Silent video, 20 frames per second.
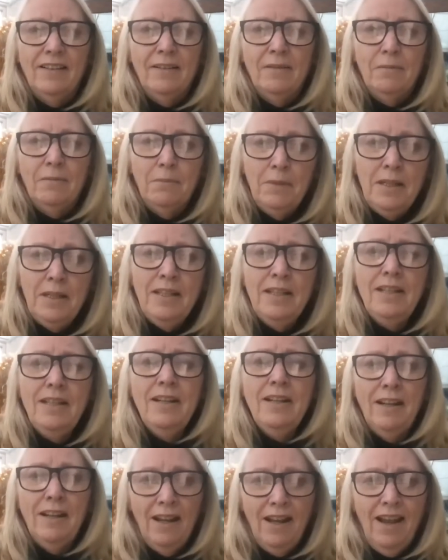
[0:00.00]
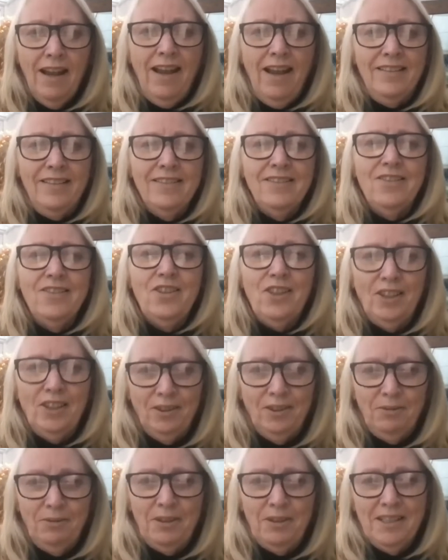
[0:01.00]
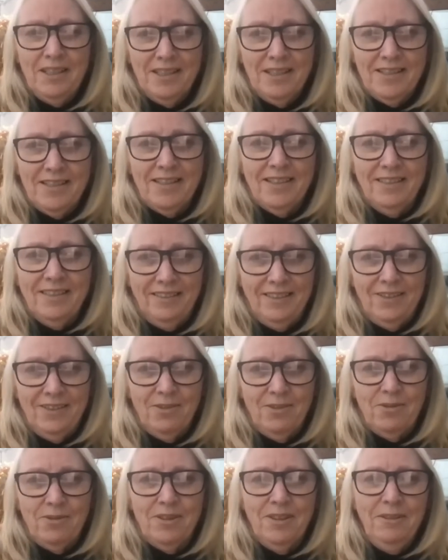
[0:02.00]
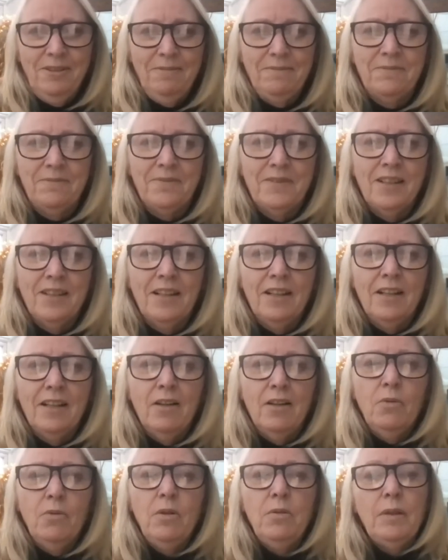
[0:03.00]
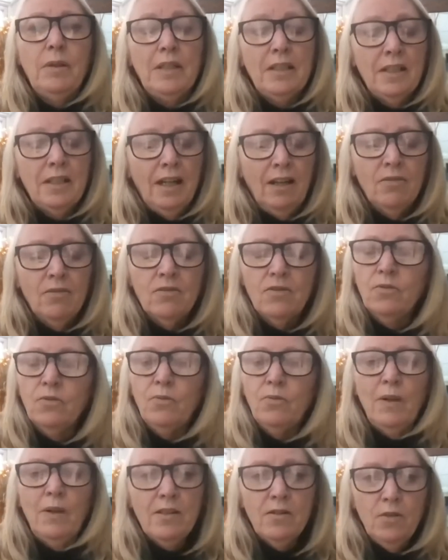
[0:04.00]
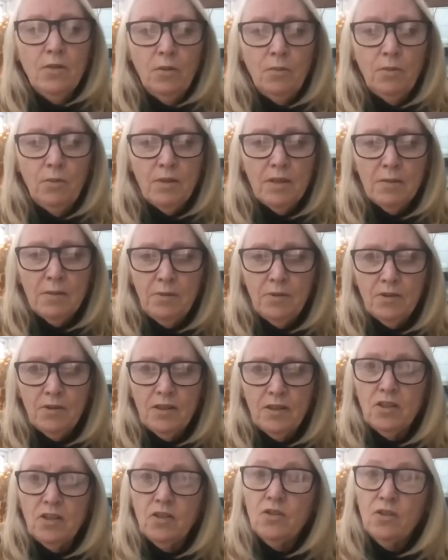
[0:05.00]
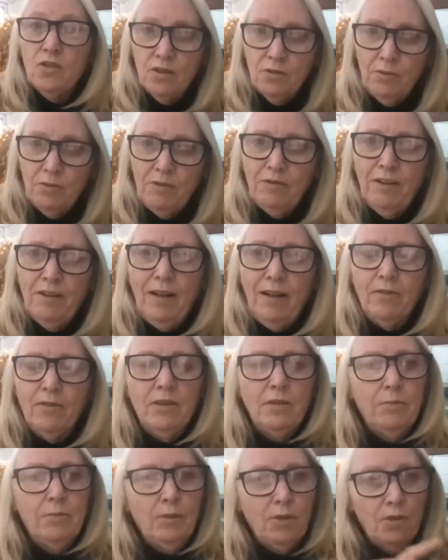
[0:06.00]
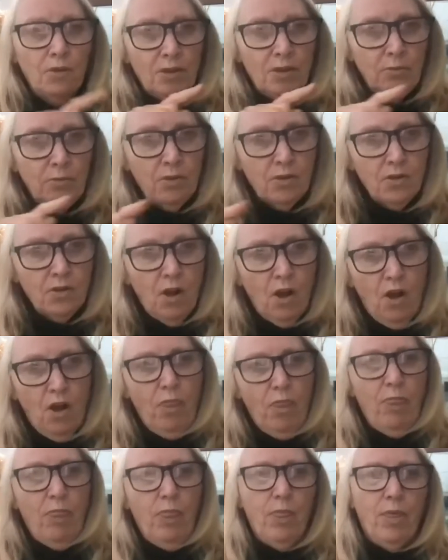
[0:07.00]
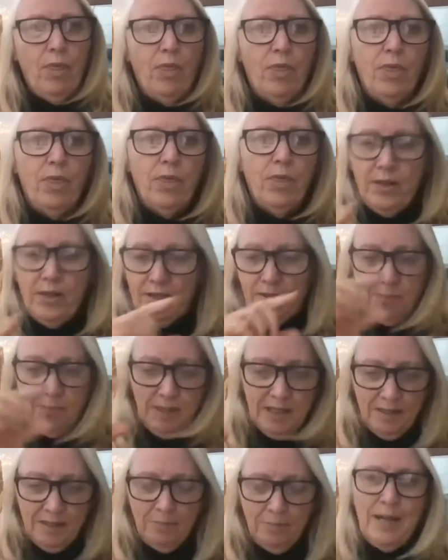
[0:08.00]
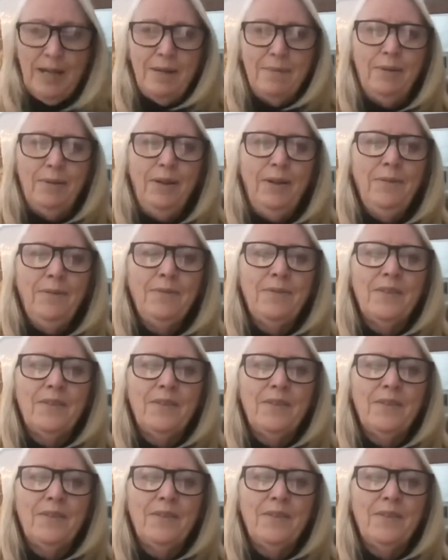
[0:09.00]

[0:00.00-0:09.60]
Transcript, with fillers: me and Jill, which is the daughter, we went down to West Norwood Spiritualist Church. We found it because it was on this piece of paper.